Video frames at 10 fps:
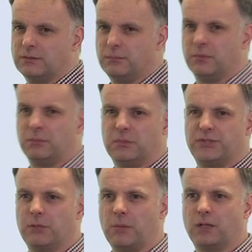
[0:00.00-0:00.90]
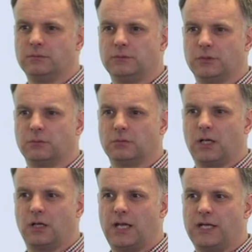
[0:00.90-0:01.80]
Michelle Mone,
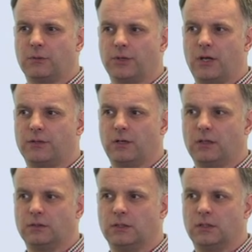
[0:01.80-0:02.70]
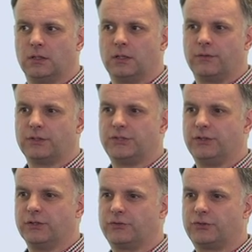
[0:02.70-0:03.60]
anyone heard of her? I think she
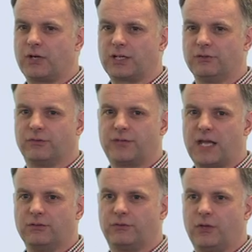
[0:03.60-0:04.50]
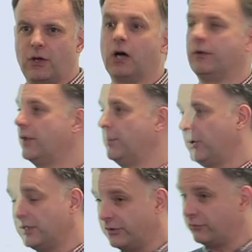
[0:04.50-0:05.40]
does Dragon's Den 2, The
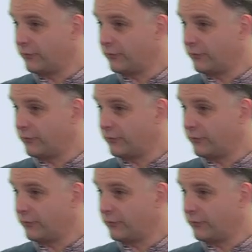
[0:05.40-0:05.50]
Apprentice